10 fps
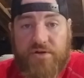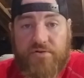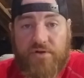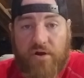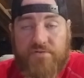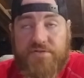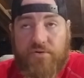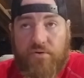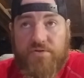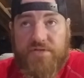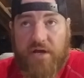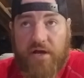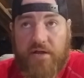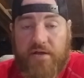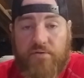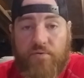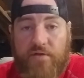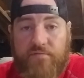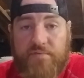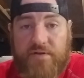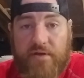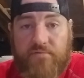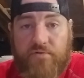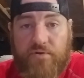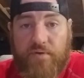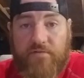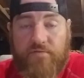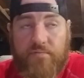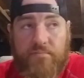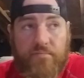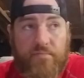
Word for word: to turn hearts towards God and away from the devil and away from